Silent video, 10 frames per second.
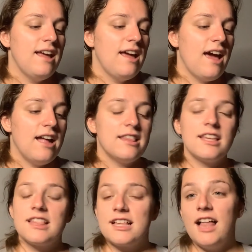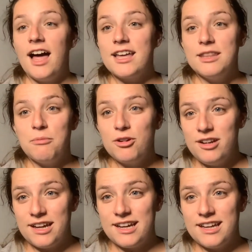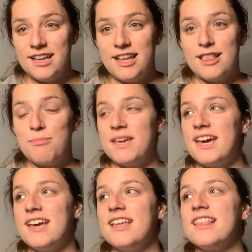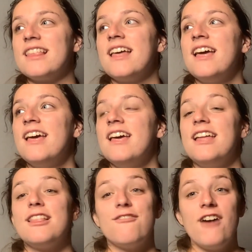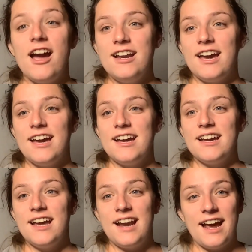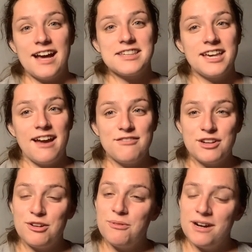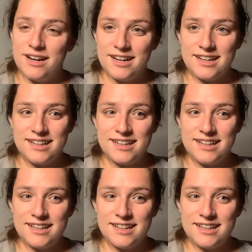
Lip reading: at 6 o'clock in the morning is because it's a Friday and I actually have to go to work.